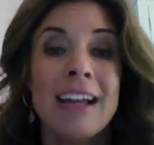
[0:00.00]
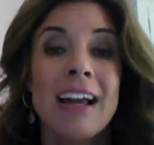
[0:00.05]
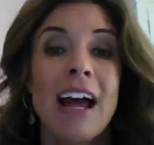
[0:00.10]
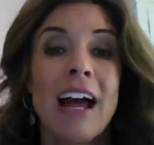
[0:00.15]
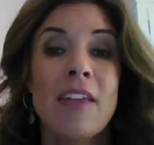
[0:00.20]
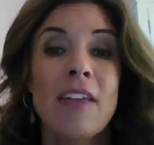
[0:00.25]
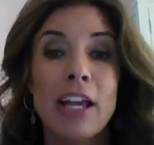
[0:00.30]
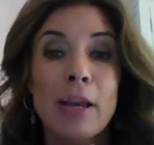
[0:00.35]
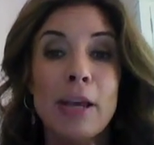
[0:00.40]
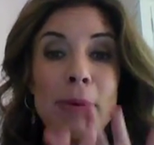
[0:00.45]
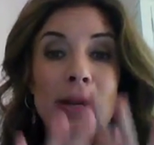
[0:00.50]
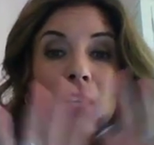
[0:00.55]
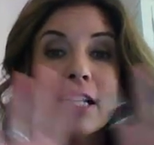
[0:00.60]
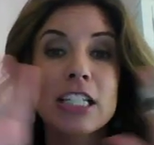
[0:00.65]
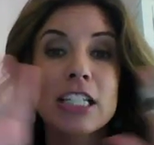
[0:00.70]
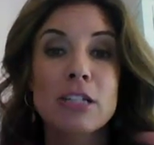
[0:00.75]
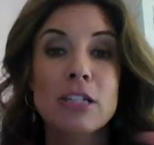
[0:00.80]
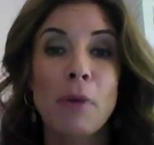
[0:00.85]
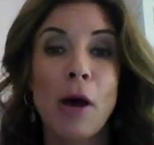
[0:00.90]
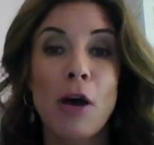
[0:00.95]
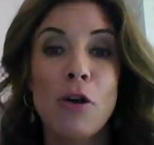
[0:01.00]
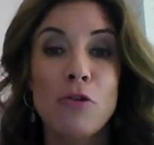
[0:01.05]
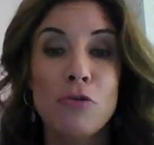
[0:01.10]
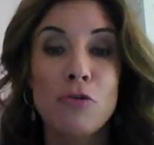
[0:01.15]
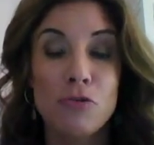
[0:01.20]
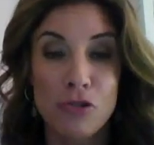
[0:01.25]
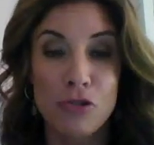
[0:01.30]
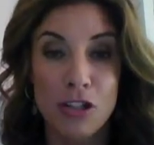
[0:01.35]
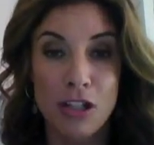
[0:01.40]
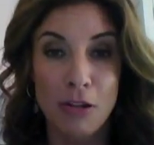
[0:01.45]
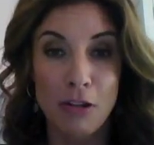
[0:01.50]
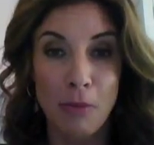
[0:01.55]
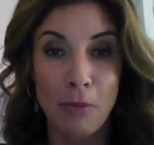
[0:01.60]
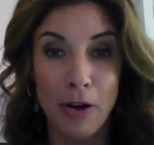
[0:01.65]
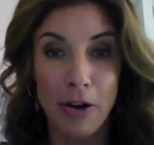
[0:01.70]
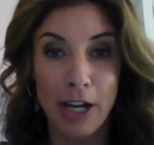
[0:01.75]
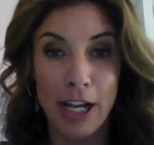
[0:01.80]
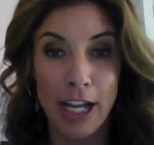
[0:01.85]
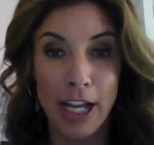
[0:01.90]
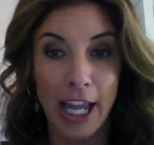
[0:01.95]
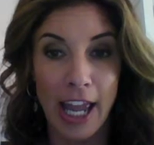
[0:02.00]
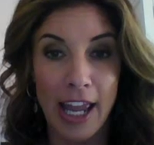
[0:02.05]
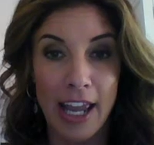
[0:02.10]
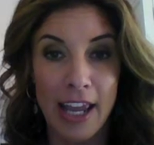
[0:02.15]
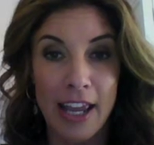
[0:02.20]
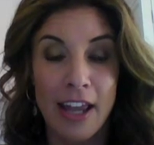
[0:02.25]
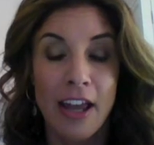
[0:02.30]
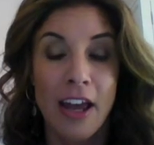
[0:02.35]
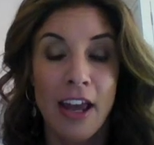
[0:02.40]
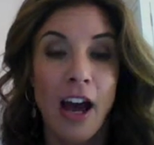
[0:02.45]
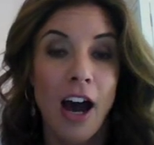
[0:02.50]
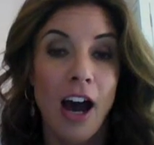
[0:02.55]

and they could be exposed to the Mary Kay